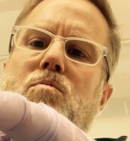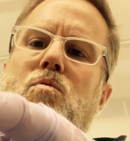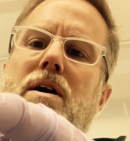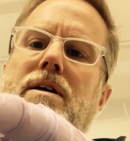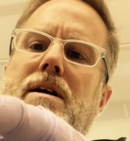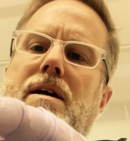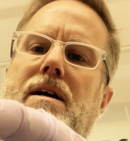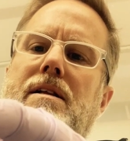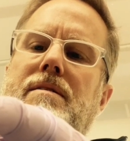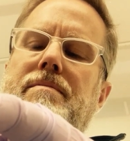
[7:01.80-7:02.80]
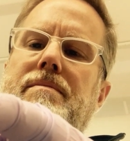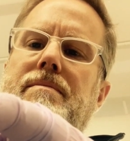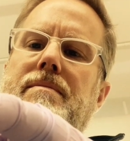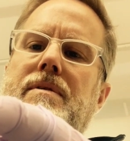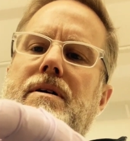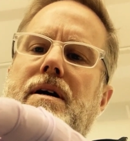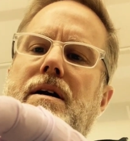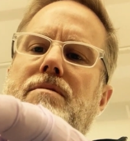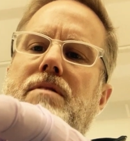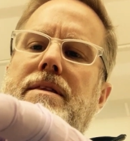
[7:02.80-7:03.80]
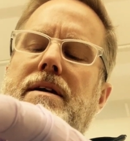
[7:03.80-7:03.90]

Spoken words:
white column, okay, right,